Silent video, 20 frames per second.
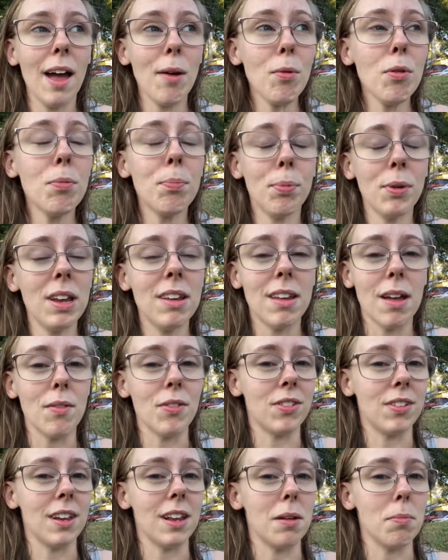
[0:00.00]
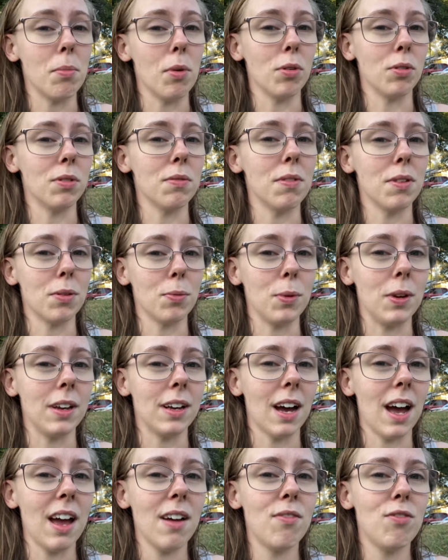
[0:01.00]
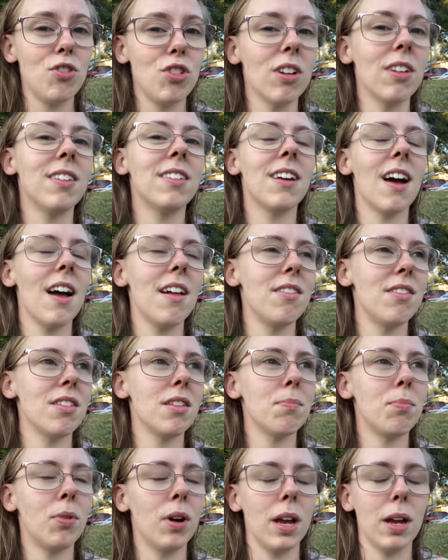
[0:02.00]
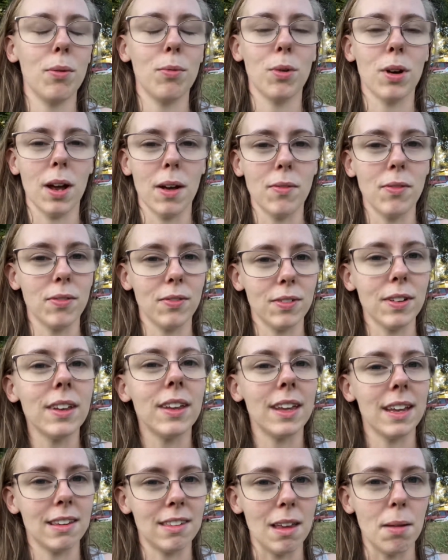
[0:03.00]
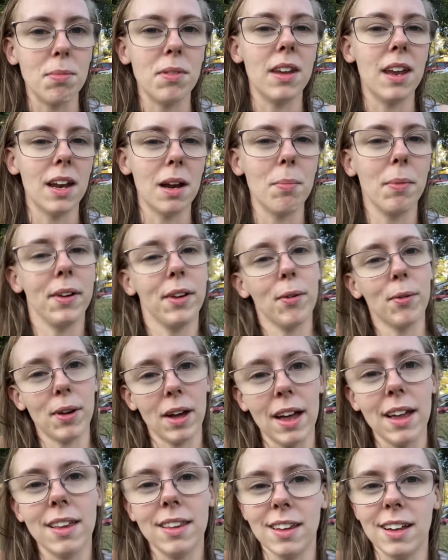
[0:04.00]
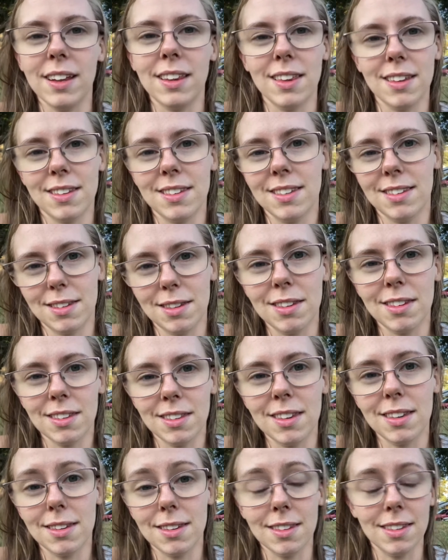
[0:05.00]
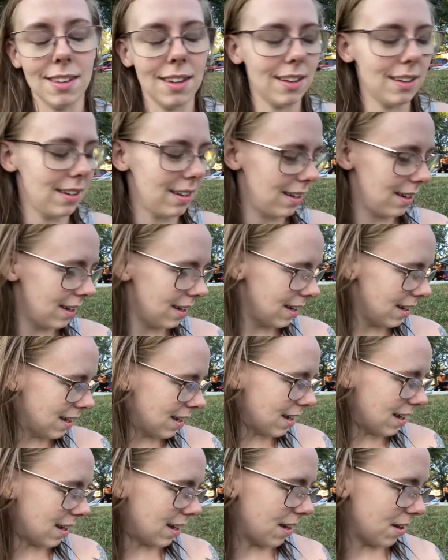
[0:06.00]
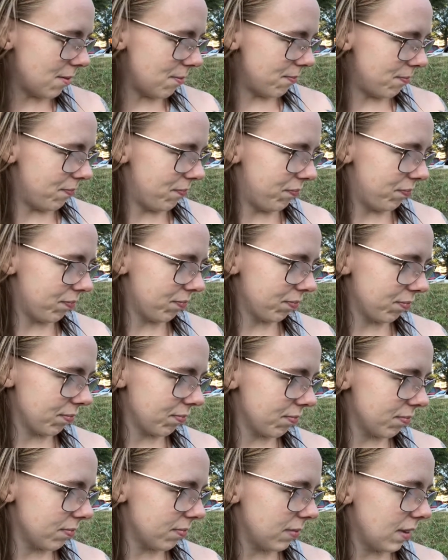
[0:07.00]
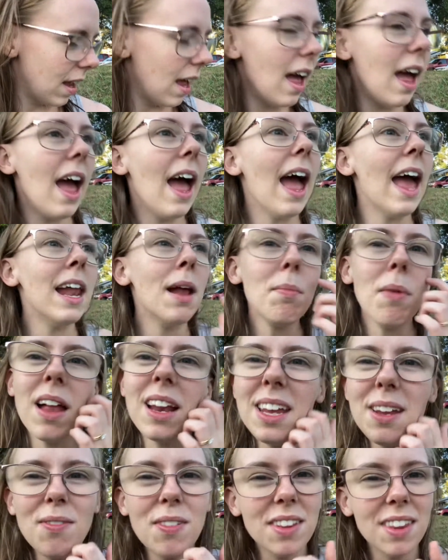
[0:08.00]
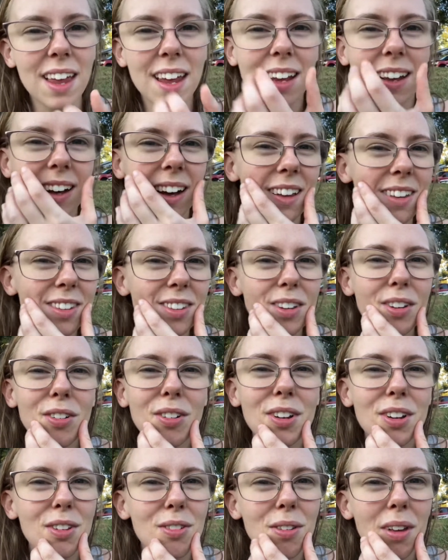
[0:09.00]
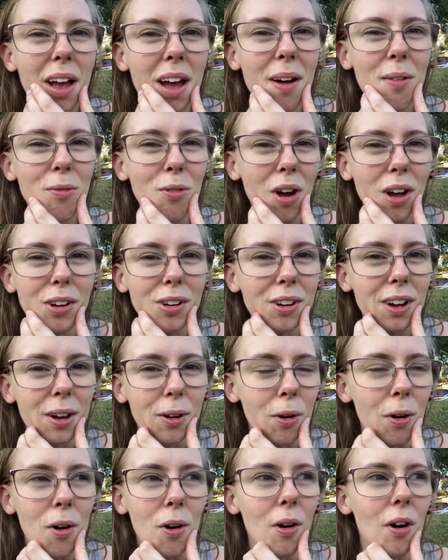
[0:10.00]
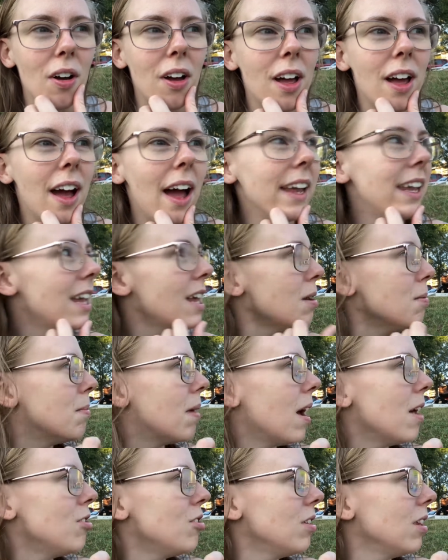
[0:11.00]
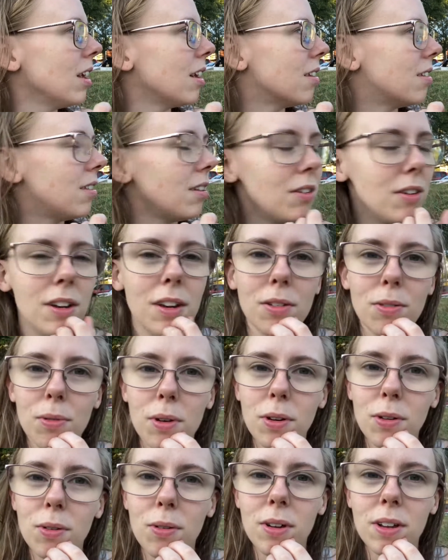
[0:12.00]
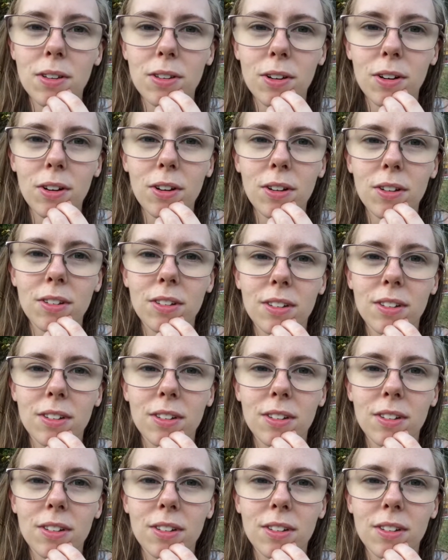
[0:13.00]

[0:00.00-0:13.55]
was pretty devastated most of this week. I've just gotten to the point where I've accepted it and I'm like, okay, like this is this is it. Um and I'm not even like a serious runner at all. I can't imagine like a serious runner who gets hurt.